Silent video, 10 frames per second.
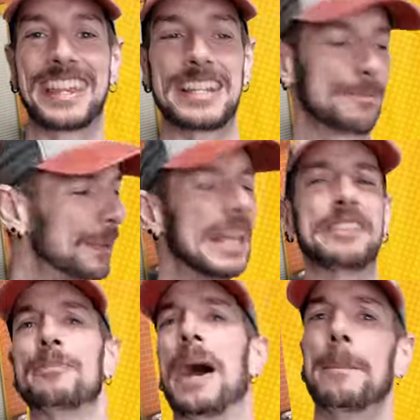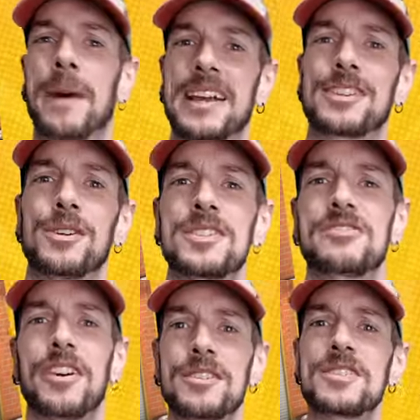this. But enough about my thoughts,
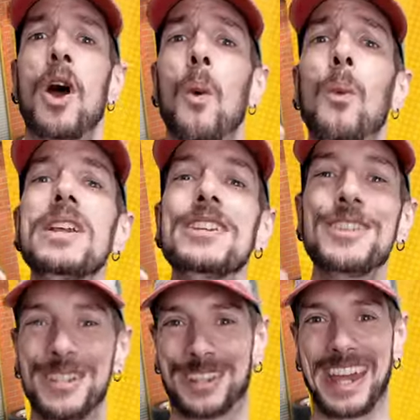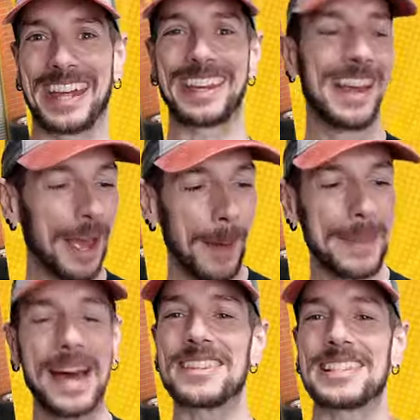folks. What do you think
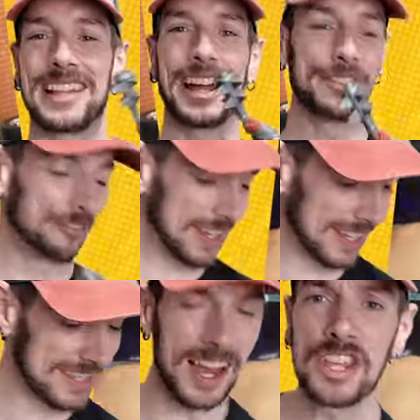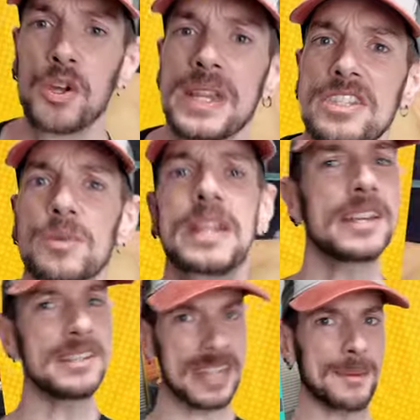about this line of figures? Are you into it? Are
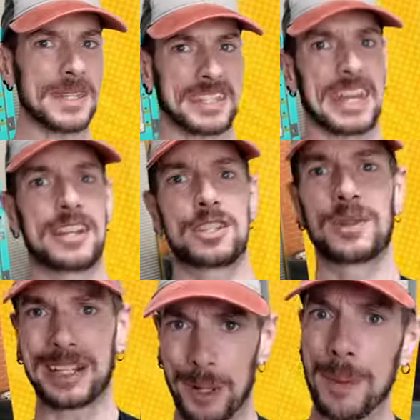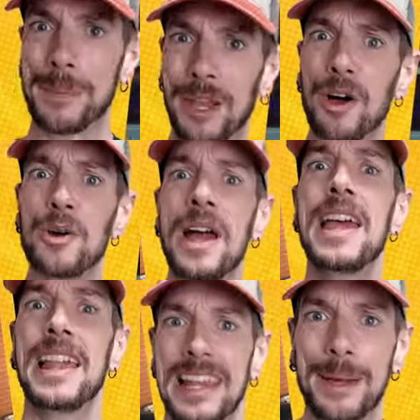you tempted to get into it? Comment below,
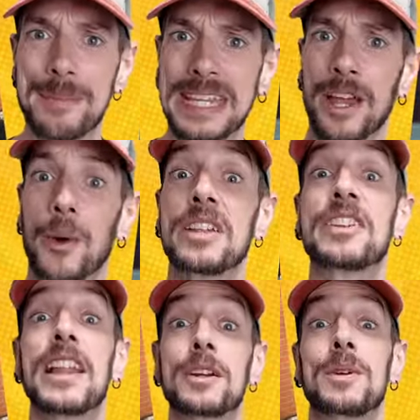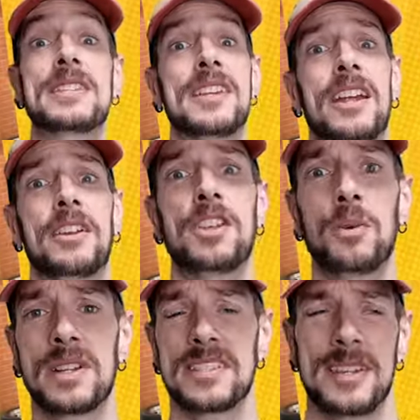let me know. And if you like what you see here and you
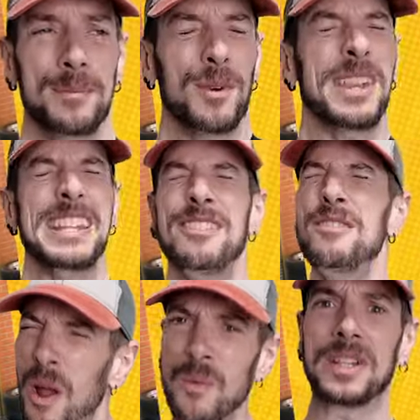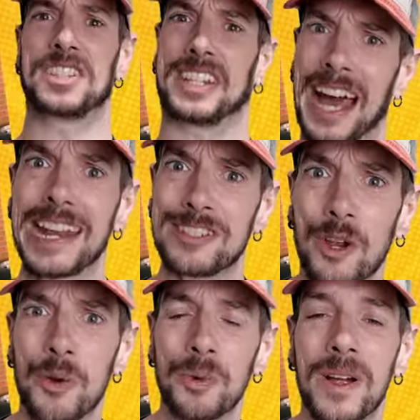want to see more, then you know what you gotta
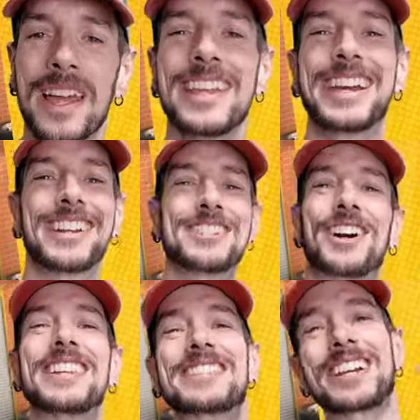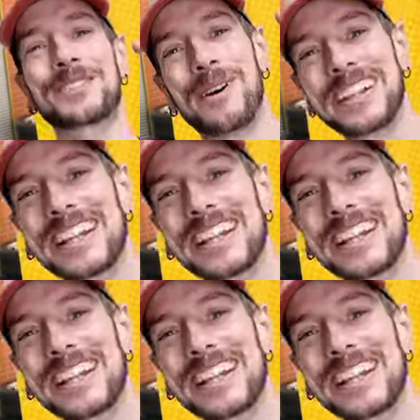do. You gotta join the six one